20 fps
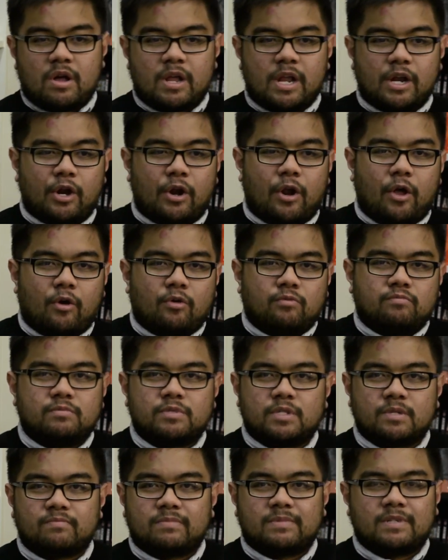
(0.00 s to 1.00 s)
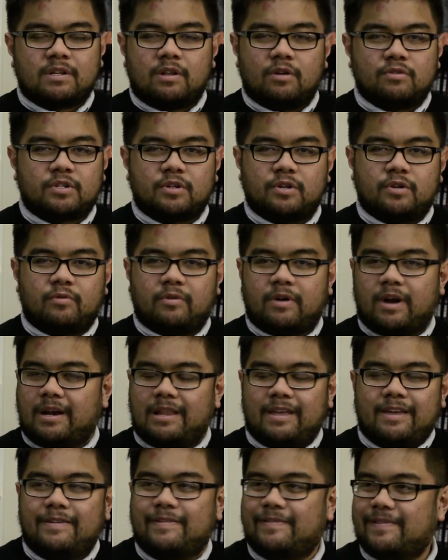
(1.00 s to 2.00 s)
I don't know. Some closer to where I
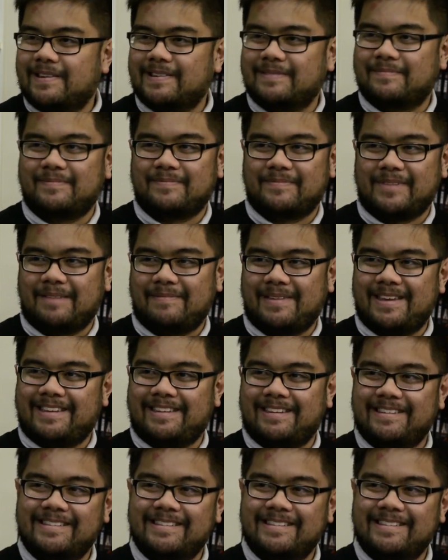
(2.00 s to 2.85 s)
live, maybe.